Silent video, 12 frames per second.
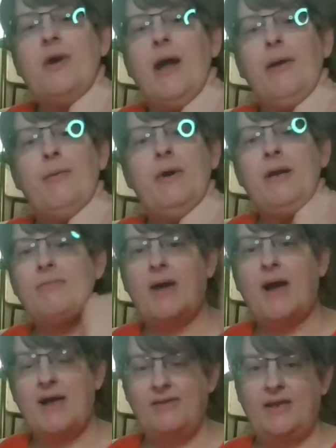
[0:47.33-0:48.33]
dry read.
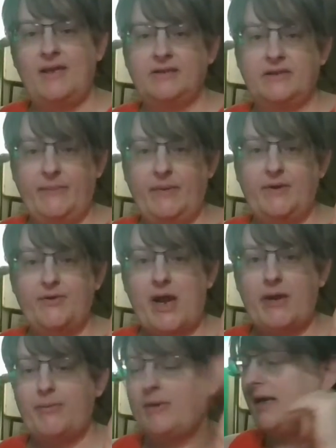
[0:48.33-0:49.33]
I think it's going to be a
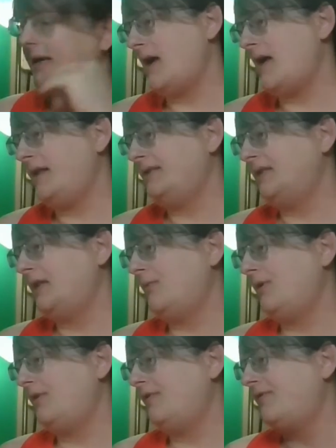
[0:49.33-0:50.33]
dry read. Honestly,
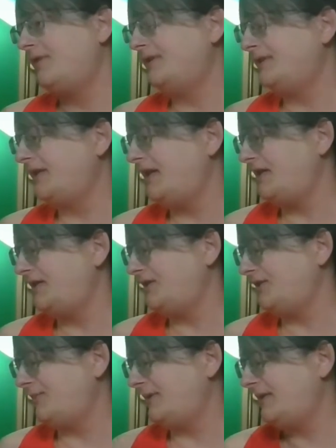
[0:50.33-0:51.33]
when you first get
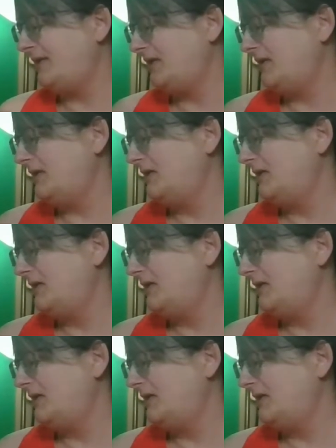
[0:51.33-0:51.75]
into it,